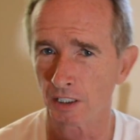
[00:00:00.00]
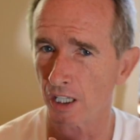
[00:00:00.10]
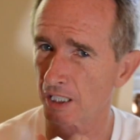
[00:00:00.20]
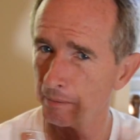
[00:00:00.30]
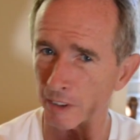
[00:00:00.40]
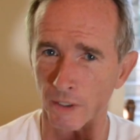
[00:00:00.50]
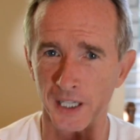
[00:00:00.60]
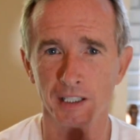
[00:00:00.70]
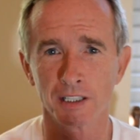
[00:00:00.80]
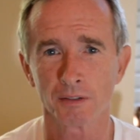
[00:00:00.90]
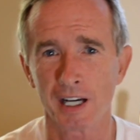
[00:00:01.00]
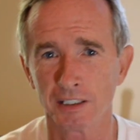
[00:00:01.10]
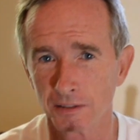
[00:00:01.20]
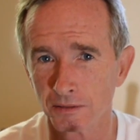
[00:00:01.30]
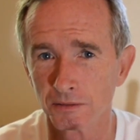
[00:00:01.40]
A gun can be great in the
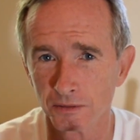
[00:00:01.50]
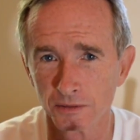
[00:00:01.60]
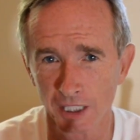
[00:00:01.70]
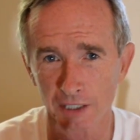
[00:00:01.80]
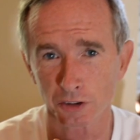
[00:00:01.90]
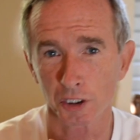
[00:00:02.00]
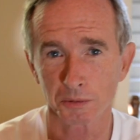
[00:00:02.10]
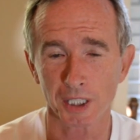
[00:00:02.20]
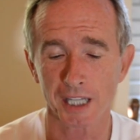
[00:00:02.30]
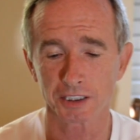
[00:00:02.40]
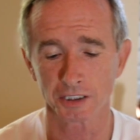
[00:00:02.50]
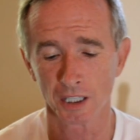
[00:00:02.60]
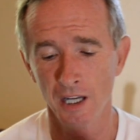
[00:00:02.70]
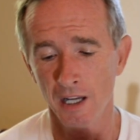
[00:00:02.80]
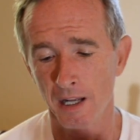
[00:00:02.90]
right set of circumstances,